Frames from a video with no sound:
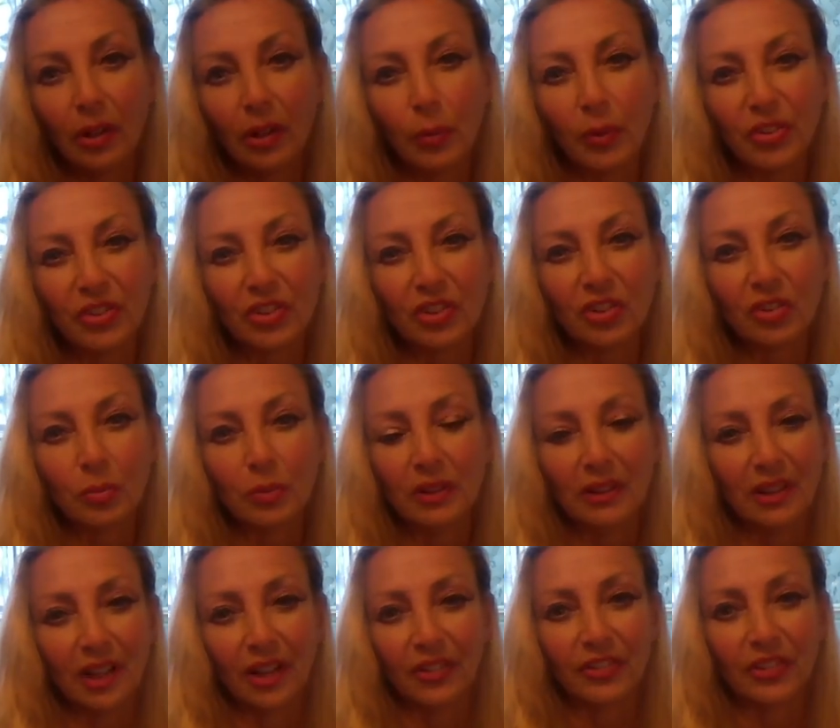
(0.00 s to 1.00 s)
It wasn't just we
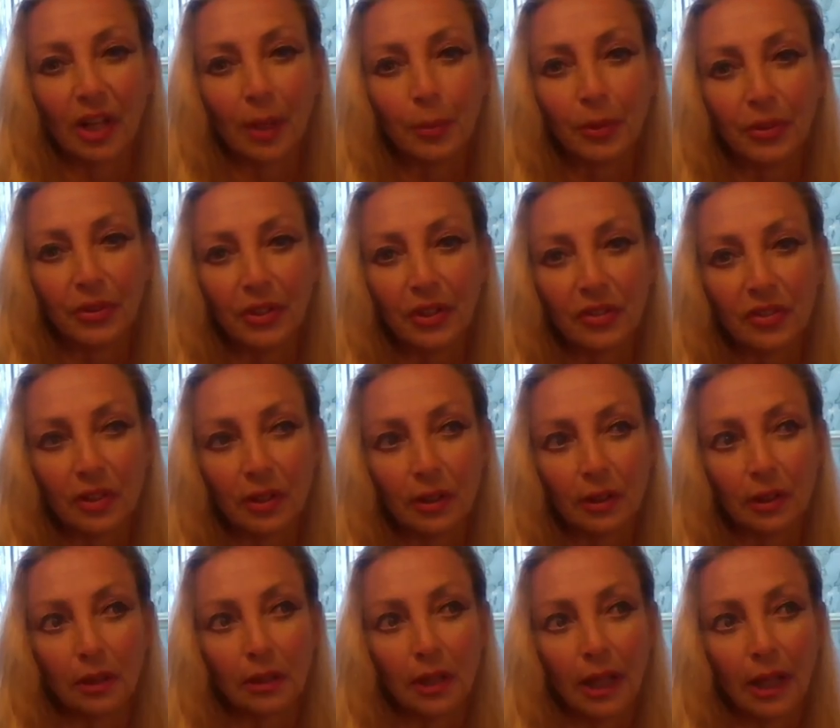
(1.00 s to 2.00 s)
left a couple things and
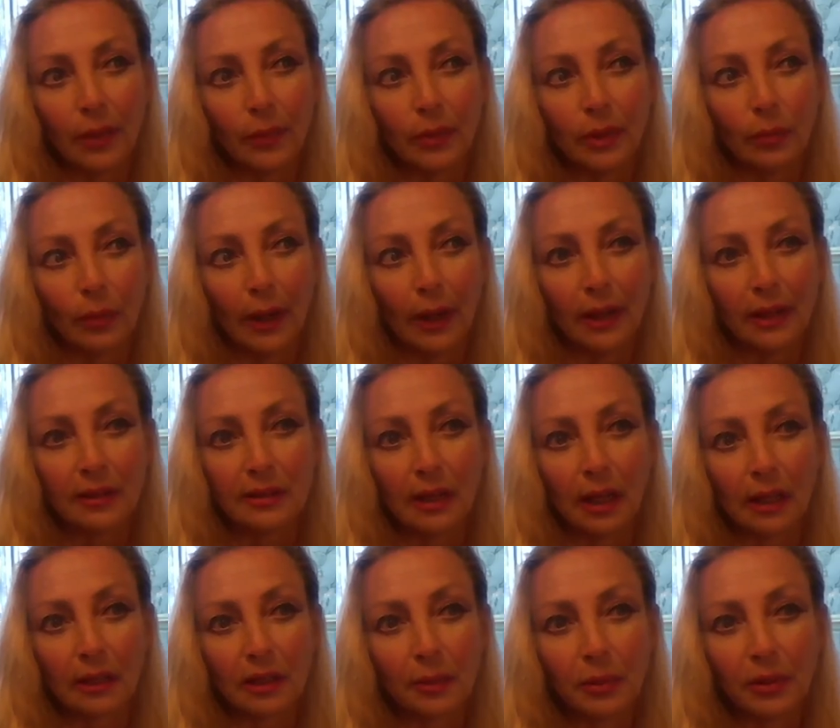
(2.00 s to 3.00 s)
it looked like we
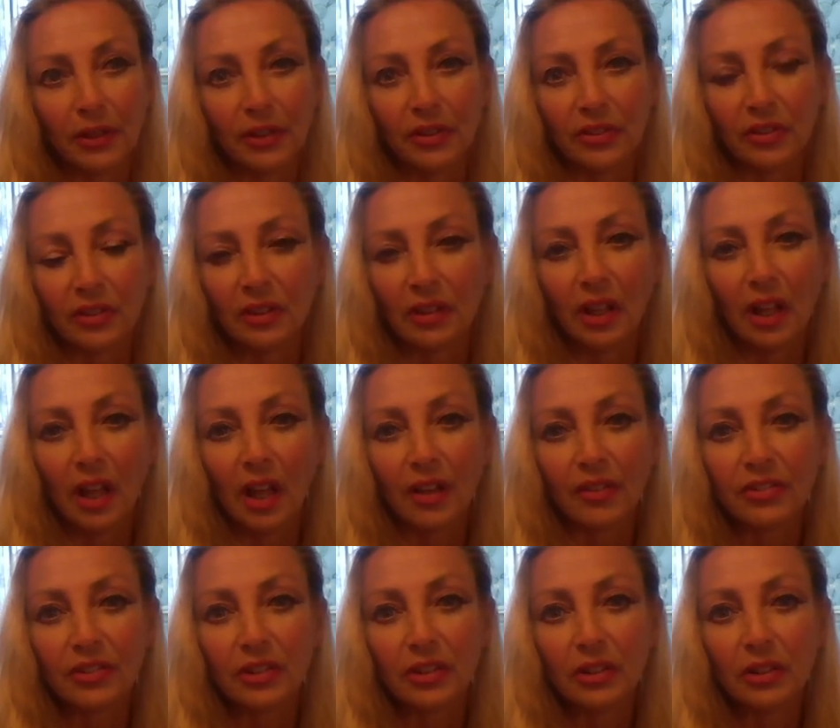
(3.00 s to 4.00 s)
ransacked the place and left.
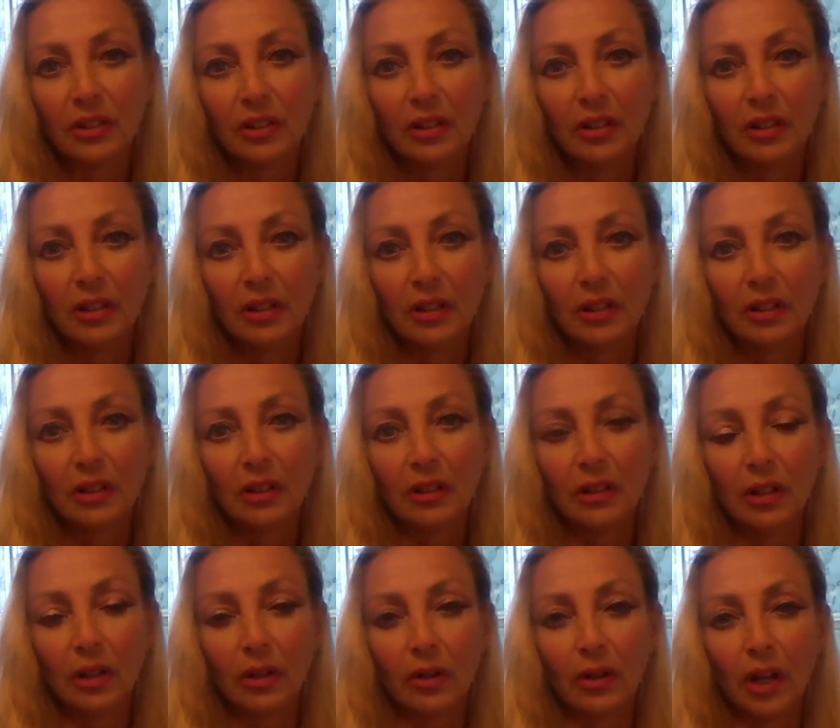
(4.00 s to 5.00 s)

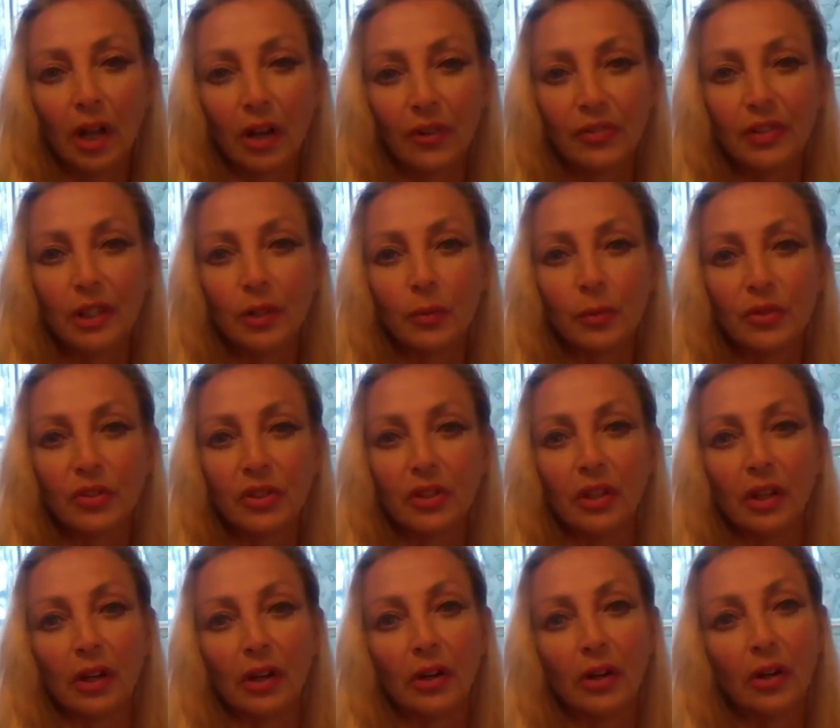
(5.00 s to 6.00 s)
Everything was
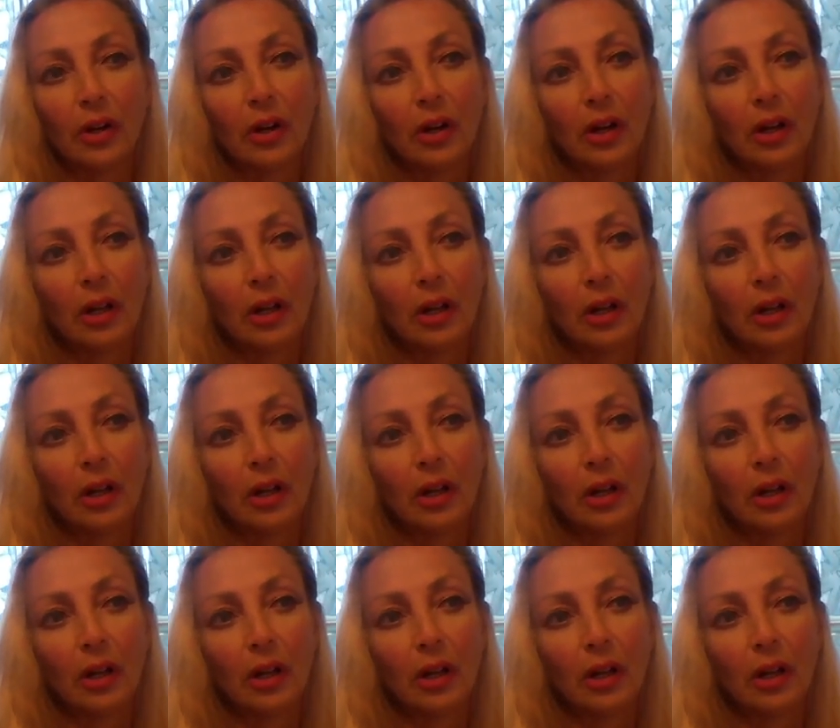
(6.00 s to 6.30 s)
in there.